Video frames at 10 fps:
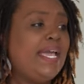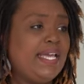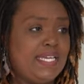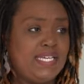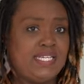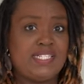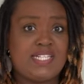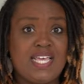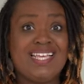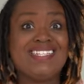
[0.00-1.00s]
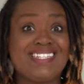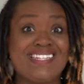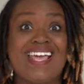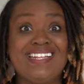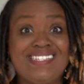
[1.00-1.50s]
is
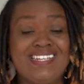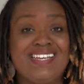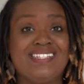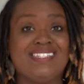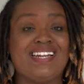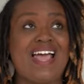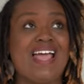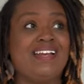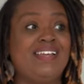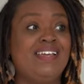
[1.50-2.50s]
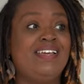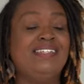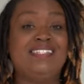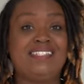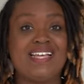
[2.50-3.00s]
set. It's not
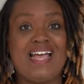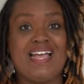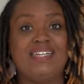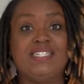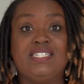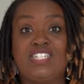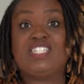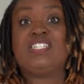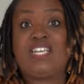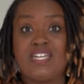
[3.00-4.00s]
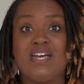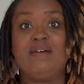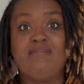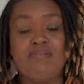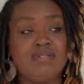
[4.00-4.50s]
designed, it's just set
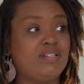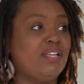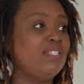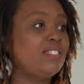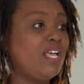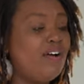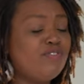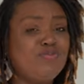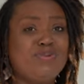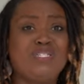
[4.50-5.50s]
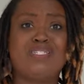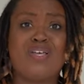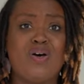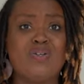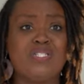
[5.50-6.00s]
up so that it's comfortable, it's
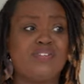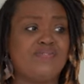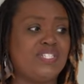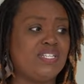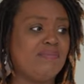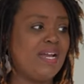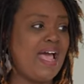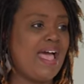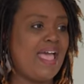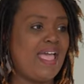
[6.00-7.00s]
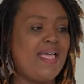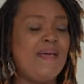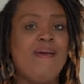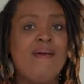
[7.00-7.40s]
cozy for Tim and I.